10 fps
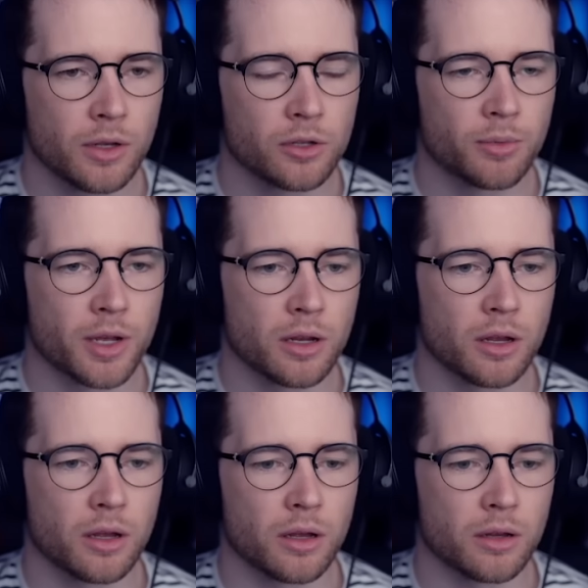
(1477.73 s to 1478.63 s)
So we're going
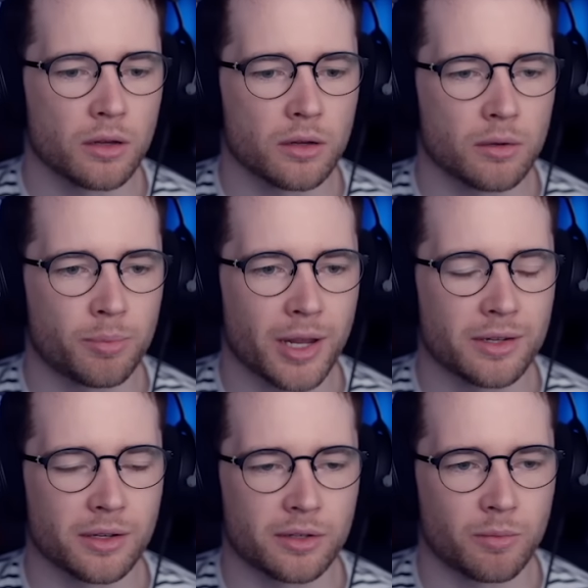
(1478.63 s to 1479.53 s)
to
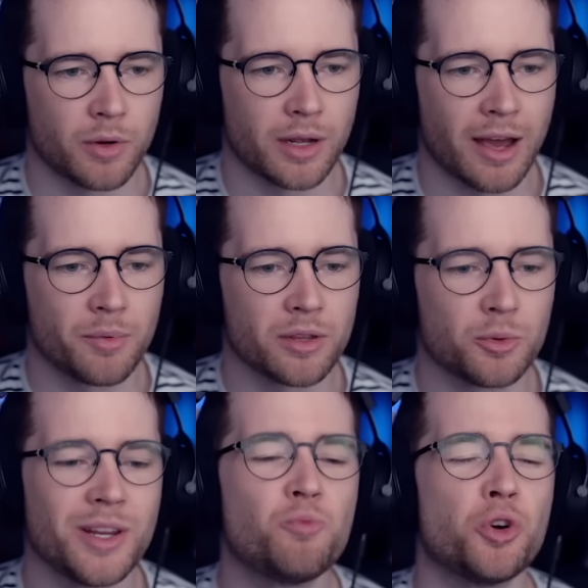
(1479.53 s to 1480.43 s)
place this somewhere. We,
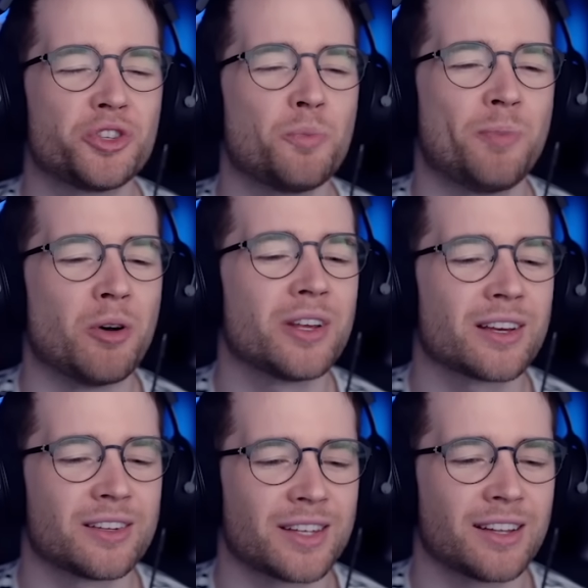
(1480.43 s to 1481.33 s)
do we need wood to build
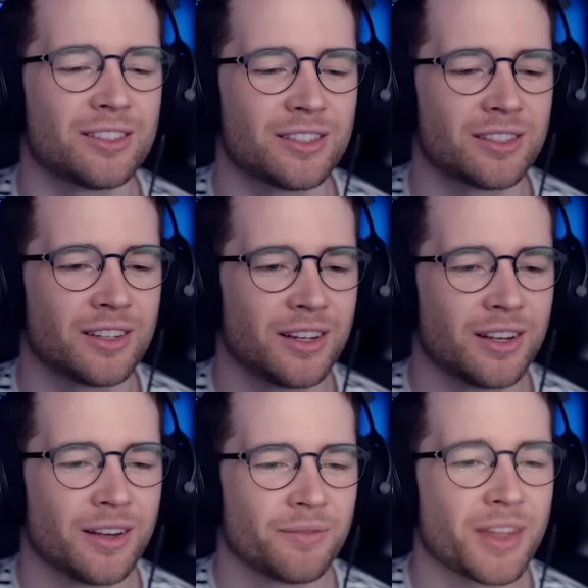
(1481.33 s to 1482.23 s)
it? Because that's
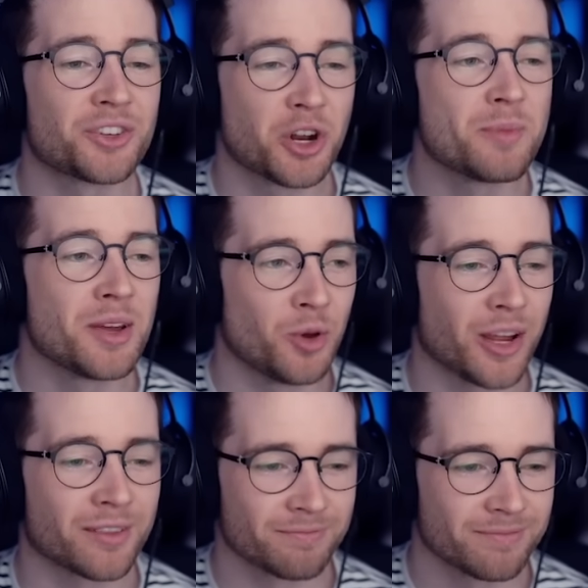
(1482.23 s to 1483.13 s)
that's going to be
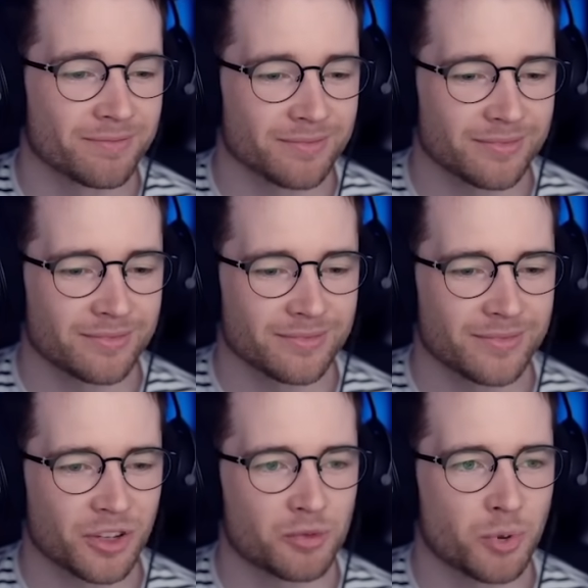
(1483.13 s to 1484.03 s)
annoying.
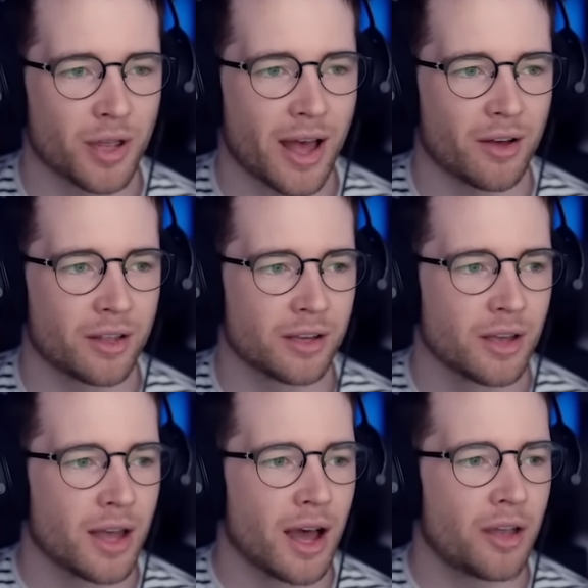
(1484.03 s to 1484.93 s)
Let's put out there.
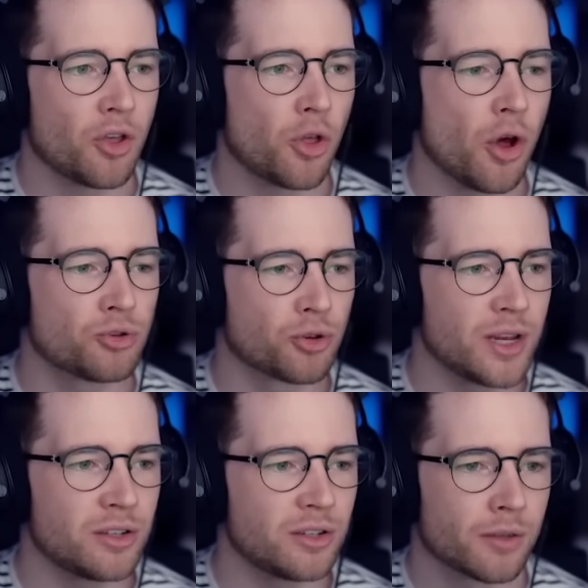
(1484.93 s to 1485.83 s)
Uh, no, no
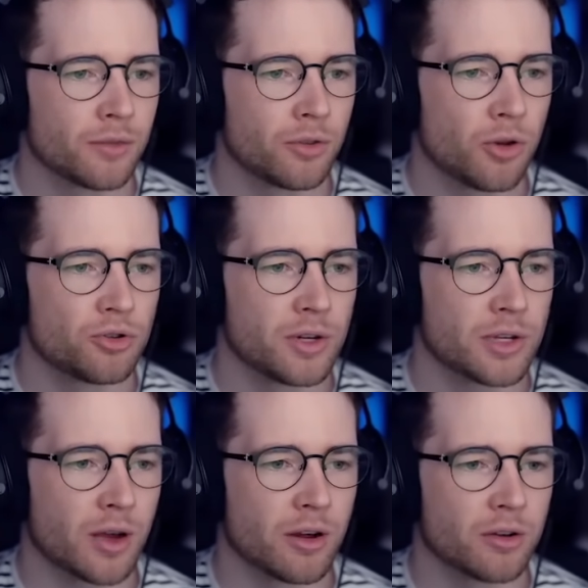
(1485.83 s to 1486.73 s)
trees. No trees
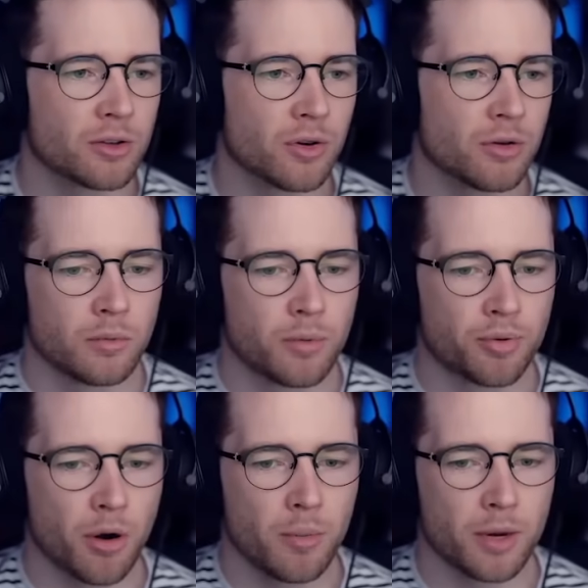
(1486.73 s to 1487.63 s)
out here at all.
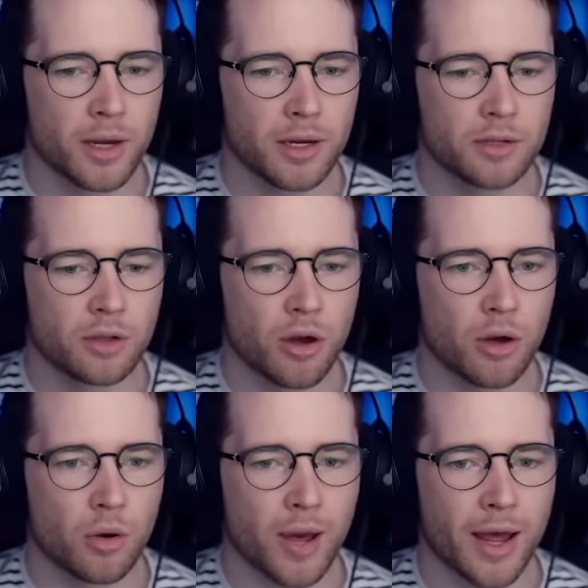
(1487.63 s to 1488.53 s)
probably need to
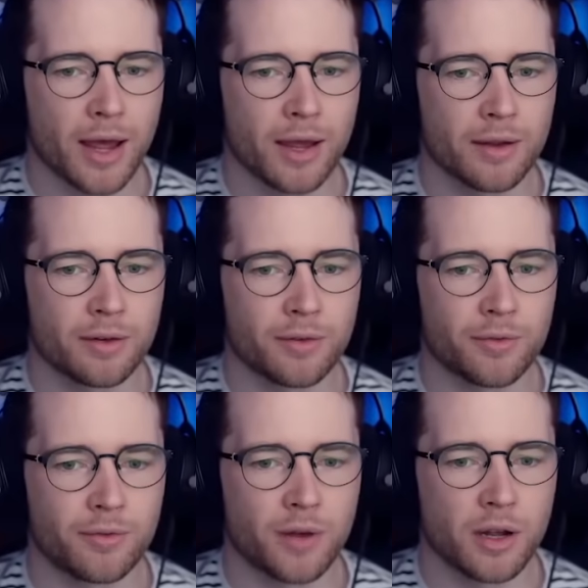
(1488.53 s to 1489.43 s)
go and
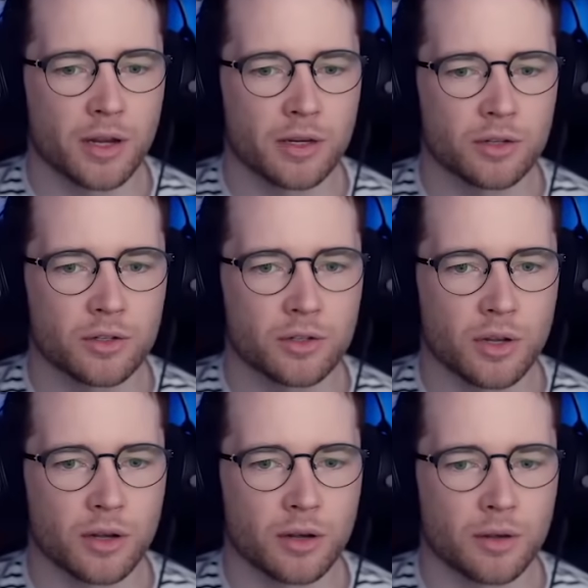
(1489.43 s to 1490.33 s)
find
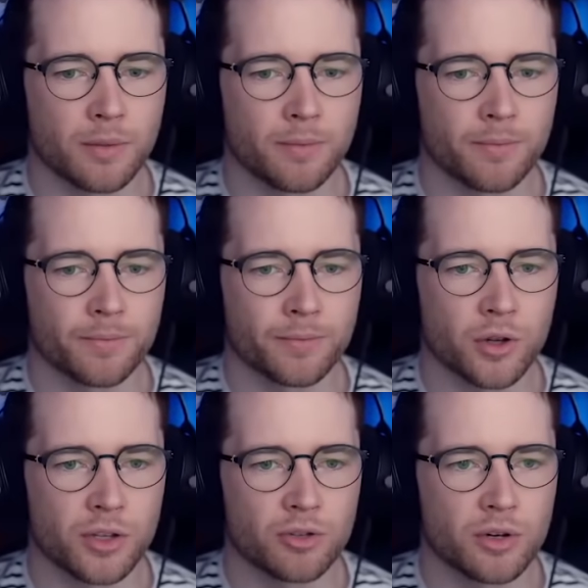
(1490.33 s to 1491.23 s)
some...
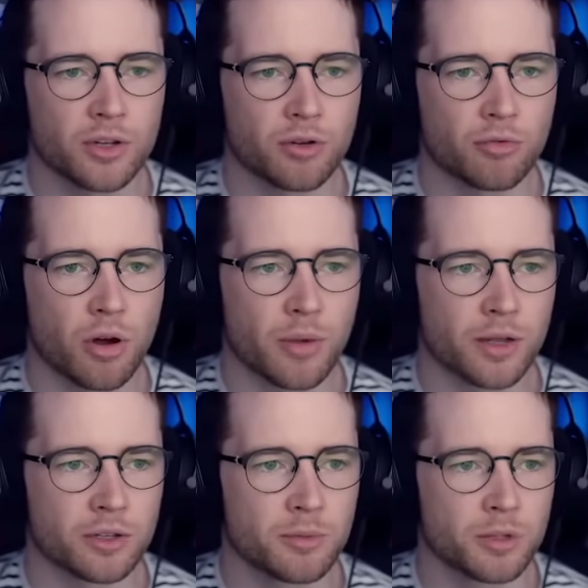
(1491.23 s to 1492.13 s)
Oh, these trees are
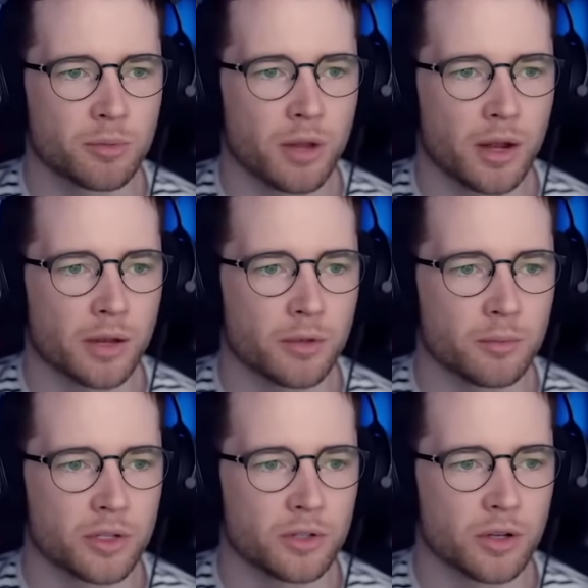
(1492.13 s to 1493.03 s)
growing. Someone's planting them,
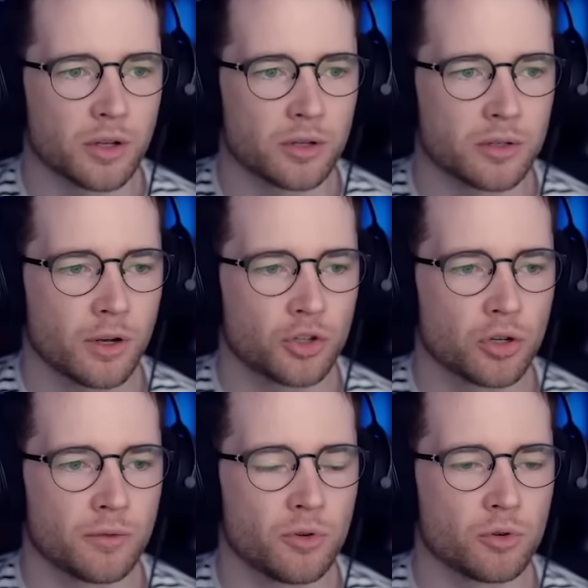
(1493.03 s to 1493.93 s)
which is good. I
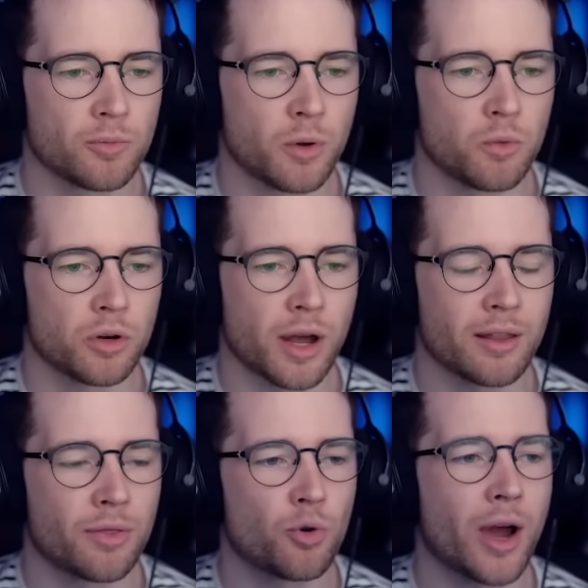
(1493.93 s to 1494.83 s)
shouldn't have used all my wood. I,
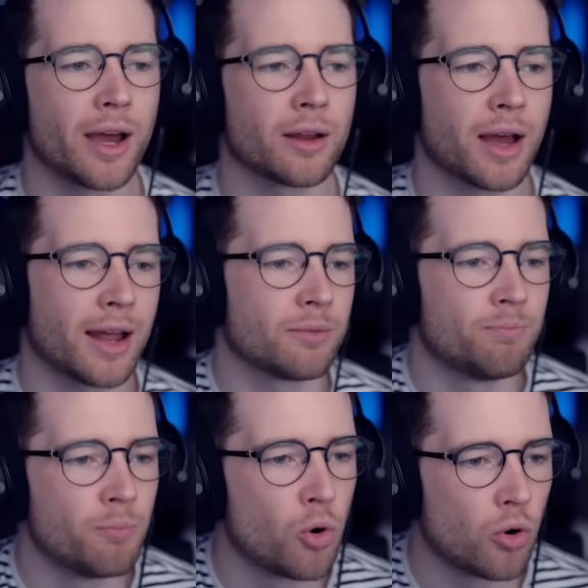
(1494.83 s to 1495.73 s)
I thought I had,
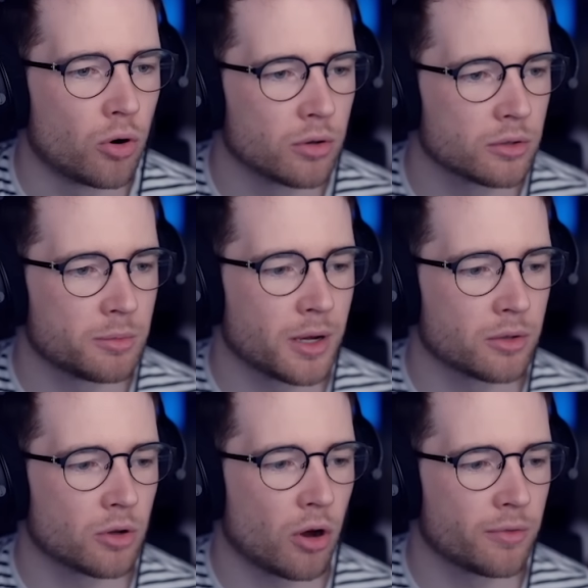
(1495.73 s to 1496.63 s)
had, more to be
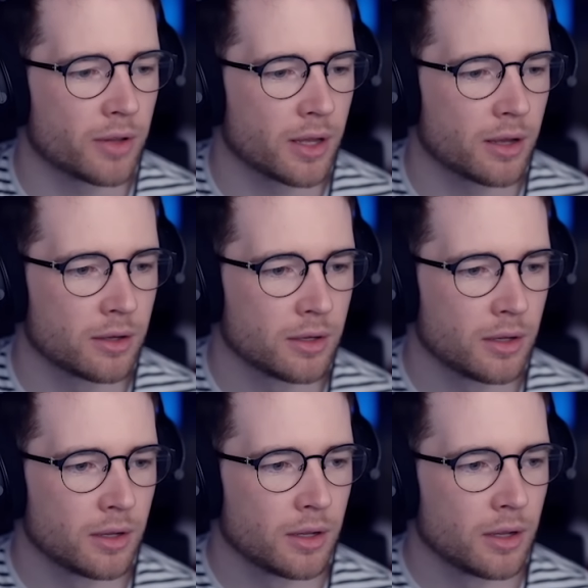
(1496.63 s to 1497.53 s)
able to offer there.
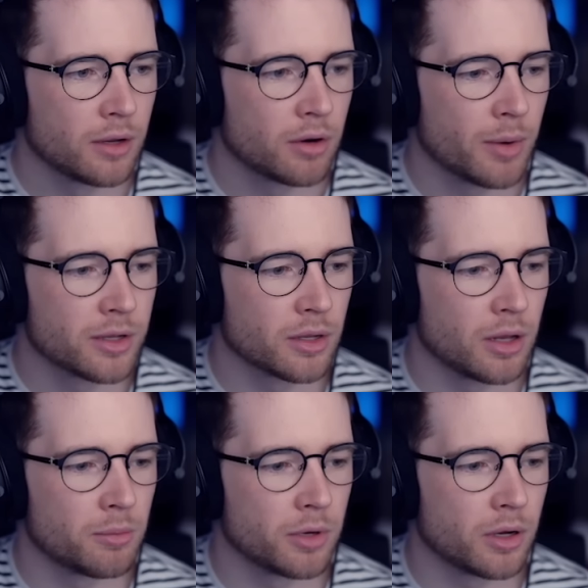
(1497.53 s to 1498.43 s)
Right, where's the
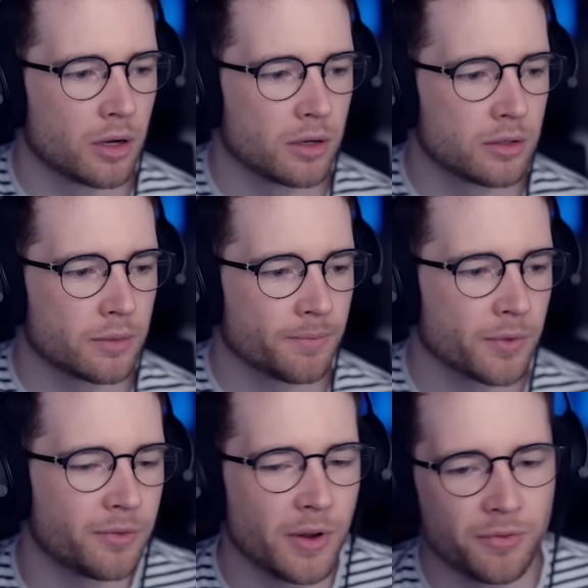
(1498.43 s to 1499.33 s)
lumberyard?
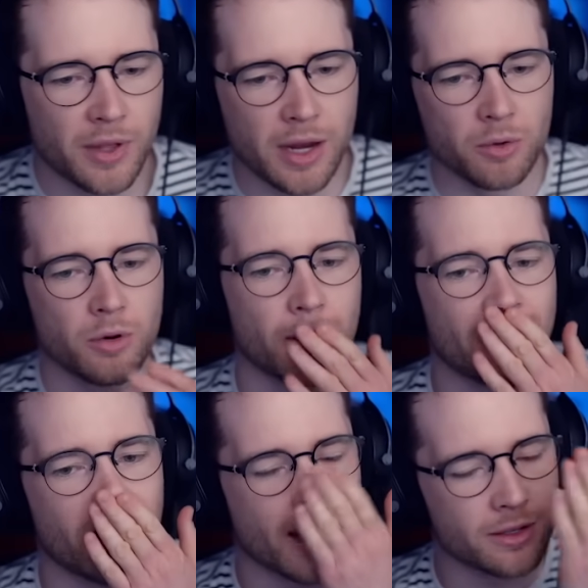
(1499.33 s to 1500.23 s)
15 wood.
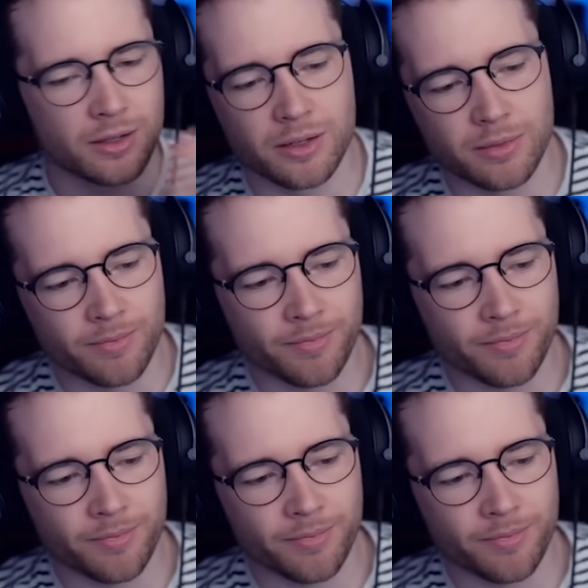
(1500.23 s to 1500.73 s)
Yeah, that's